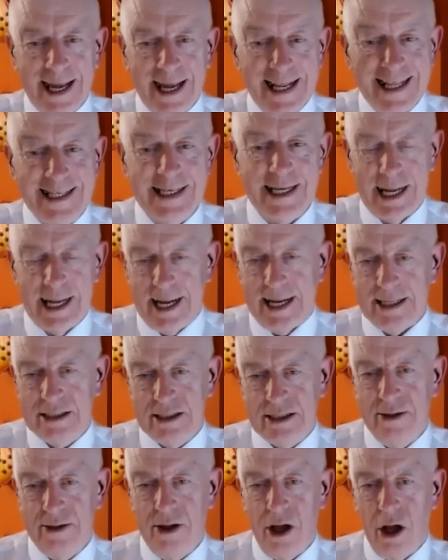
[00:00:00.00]

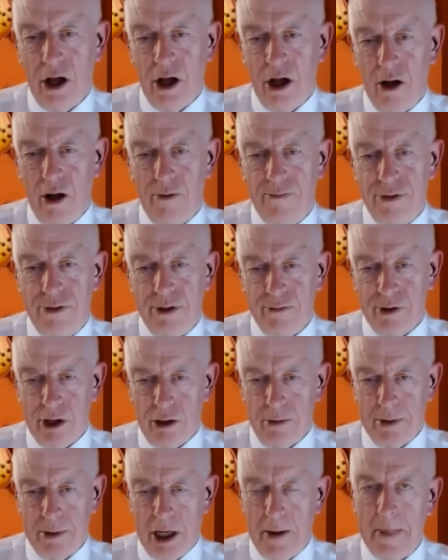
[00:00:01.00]
intellect of the
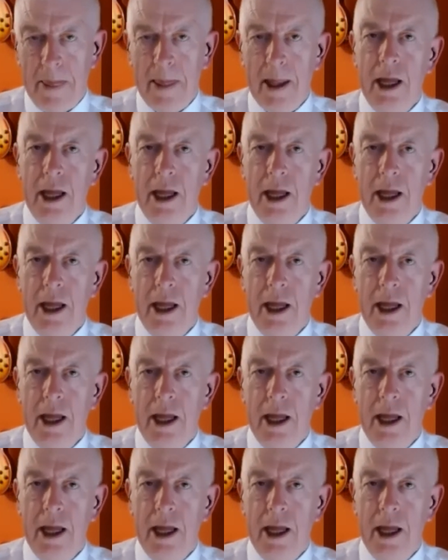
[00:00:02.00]
robot.